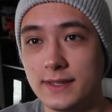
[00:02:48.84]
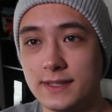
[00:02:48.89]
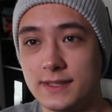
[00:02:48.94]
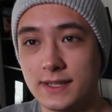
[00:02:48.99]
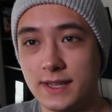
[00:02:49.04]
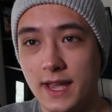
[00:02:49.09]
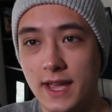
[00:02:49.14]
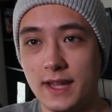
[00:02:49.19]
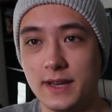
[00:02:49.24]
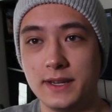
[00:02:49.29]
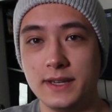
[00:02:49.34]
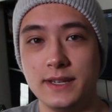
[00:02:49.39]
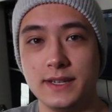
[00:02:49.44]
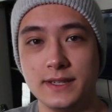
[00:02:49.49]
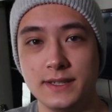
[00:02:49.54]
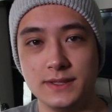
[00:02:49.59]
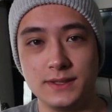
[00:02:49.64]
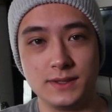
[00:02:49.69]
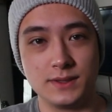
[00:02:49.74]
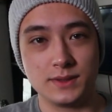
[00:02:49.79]
this again
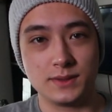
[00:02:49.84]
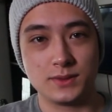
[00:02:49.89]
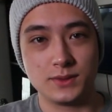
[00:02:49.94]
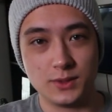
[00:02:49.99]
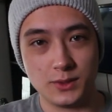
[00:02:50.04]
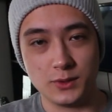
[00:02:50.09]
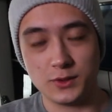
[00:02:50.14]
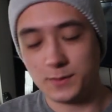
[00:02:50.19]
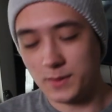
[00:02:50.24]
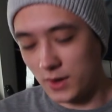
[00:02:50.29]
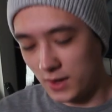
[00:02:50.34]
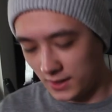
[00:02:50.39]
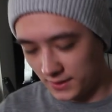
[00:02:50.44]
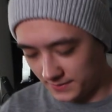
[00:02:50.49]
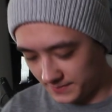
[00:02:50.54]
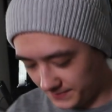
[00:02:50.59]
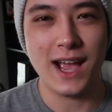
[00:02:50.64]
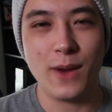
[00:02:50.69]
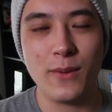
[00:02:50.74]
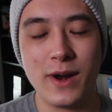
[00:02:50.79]
is too
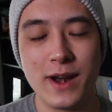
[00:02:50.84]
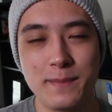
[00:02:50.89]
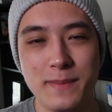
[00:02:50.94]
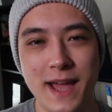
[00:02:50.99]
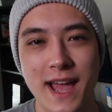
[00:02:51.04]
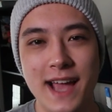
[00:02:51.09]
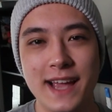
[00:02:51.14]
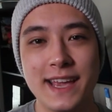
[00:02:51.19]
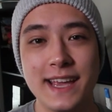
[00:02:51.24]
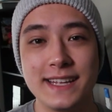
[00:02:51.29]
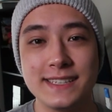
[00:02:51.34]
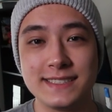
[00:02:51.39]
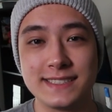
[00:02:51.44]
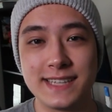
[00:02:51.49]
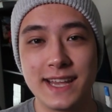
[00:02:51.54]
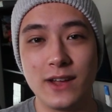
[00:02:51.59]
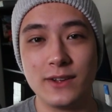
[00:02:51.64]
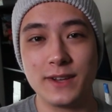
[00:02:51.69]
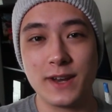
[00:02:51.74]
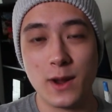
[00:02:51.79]
small. I went back and
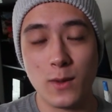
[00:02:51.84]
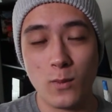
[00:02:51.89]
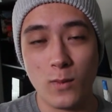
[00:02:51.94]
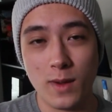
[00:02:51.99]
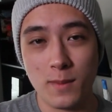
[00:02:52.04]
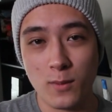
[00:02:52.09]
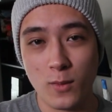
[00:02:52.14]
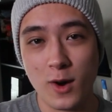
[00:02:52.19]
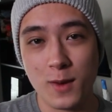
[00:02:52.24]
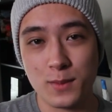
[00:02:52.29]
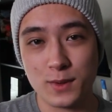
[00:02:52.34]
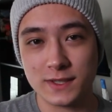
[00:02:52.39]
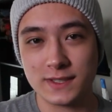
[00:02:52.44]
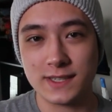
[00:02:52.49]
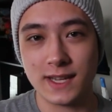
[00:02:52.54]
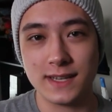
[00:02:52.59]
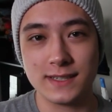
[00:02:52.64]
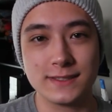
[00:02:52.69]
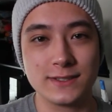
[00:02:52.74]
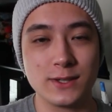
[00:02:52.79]
scaled it up 1 more
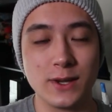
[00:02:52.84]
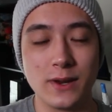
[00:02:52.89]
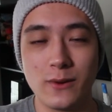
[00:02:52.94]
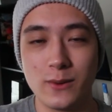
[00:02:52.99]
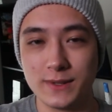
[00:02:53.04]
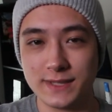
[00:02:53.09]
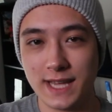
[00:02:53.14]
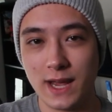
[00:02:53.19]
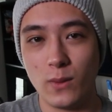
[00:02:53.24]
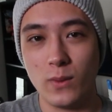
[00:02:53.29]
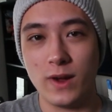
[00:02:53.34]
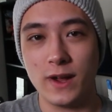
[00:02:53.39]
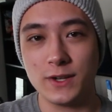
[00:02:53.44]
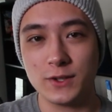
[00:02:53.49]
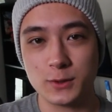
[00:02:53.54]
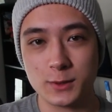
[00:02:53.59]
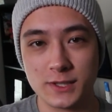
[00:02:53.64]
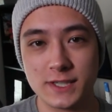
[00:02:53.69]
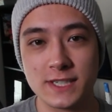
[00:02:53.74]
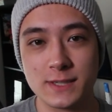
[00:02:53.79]
%, so it was at
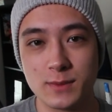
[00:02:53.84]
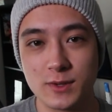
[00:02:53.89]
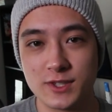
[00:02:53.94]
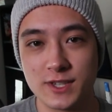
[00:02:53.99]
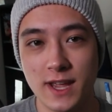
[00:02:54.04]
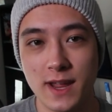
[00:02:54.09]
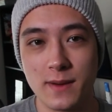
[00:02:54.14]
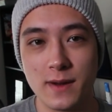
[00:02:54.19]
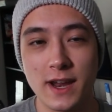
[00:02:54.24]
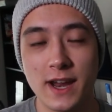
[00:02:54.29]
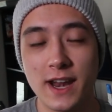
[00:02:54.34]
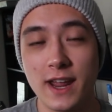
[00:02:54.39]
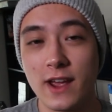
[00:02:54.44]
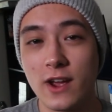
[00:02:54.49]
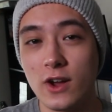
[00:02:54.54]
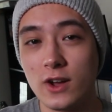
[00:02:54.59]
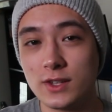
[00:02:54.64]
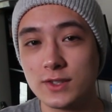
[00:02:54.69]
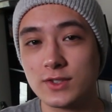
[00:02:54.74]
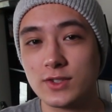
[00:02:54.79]
106%, and I
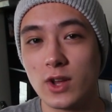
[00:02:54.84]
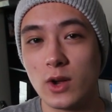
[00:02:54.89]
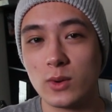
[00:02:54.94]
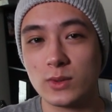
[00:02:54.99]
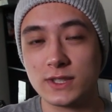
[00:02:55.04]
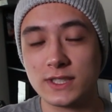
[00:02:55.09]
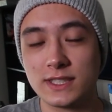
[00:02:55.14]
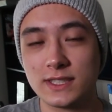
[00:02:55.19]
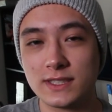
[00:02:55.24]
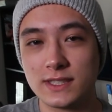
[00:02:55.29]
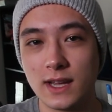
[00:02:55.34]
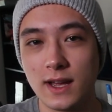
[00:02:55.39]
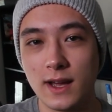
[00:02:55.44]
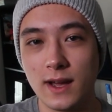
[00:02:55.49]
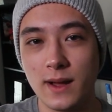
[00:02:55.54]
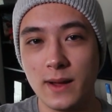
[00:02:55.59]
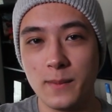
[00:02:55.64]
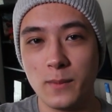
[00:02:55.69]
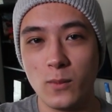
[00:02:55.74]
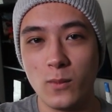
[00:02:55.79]
also
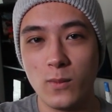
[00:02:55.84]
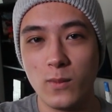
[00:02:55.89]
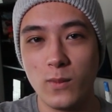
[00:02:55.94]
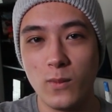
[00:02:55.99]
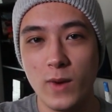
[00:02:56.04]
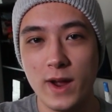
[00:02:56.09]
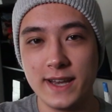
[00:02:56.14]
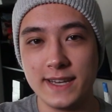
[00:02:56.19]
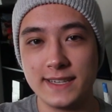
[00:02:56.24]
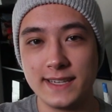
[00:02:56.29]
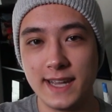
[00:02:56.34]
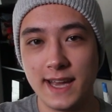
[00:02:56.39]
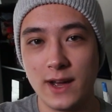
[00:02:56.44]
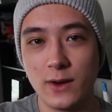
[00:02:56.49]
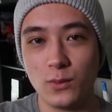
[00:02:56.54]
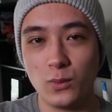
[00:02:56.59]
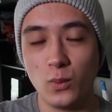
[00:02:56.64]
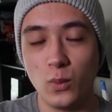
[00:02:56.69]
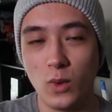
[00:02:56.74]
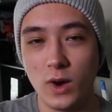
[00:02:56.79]
went
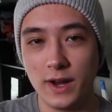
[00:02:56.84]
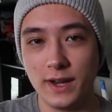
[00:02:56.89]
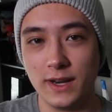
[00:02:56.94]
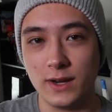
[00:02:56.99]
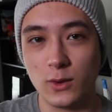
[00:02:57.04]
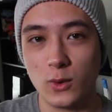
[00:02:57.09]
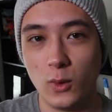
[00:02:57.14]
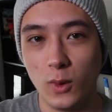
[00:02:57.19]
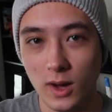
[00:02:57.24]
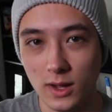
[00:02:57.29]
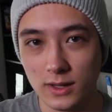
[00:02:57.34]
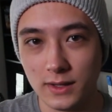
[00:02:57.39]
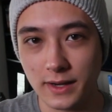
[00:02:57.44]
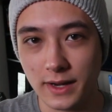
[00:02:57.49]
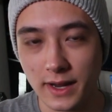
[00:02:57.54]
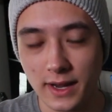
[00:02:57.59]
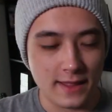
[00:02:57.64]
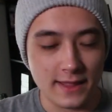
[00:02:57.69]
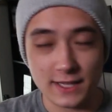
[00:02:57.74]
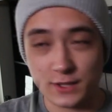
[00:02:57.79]
down 1 in
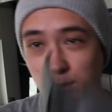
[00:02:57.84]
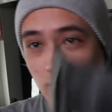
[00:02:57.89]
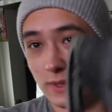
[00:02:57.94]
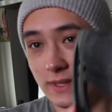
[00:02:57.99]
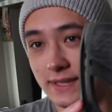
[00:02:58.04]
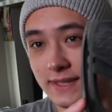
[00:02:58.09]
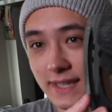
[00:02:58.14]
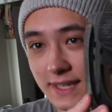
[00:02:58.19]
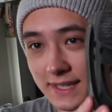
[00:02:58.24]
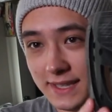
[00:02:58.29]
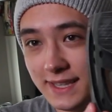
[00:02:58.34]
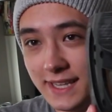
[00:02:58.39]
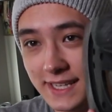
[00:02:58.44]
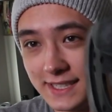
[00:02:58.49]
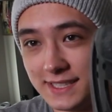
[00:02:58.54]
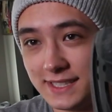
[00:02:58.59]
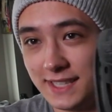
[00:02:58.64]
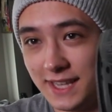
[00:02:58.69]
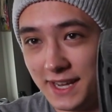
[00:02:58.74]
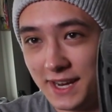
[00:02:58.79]
quality. And that's where
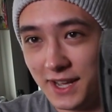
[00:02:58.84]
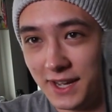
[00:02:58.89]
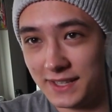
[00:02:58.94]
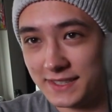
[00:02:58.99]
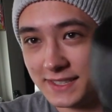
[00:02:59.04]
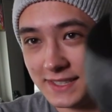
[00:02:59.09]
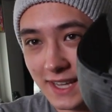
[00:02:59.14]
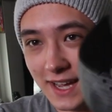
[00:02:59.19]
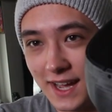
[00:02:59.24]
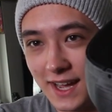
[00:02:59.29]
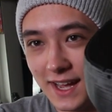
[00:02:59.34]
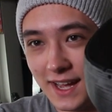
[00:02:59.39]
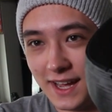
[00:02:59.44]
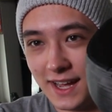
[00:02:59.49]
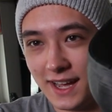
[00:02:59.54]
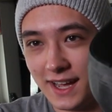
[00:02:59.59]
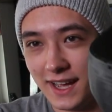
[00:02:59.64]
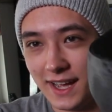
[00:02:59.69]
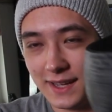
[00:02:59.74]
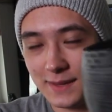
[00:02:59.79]
this led us.
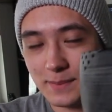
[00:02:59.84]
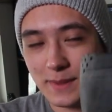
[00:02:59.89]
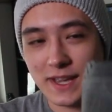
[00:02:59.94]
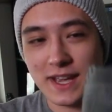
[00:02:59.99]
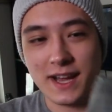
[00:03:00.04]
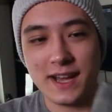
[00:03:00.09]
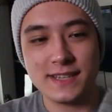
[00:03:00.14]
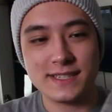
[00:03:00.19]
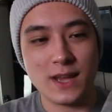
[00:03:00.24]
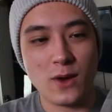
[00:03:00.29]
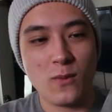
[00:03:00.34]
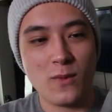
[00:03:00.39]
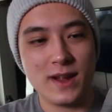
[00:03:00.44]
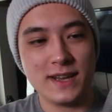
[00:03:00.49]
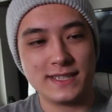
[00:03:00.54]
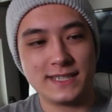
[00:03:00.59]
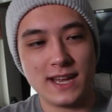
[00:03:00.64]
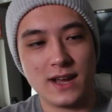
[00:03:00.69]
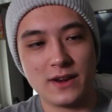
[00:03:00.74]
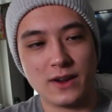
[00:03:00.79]
Because I
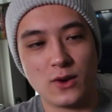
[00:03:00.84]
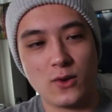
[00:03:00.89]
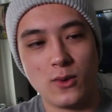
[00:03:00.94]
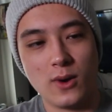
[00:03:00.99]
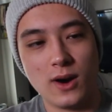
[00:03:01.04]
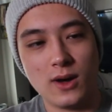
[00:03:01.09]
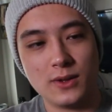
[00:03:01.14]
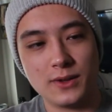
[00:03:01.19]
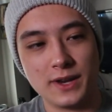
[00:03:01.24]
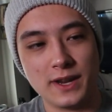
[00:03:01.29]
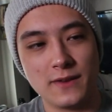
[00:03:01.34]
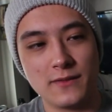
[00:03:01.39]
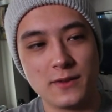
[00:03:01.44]
went down in quality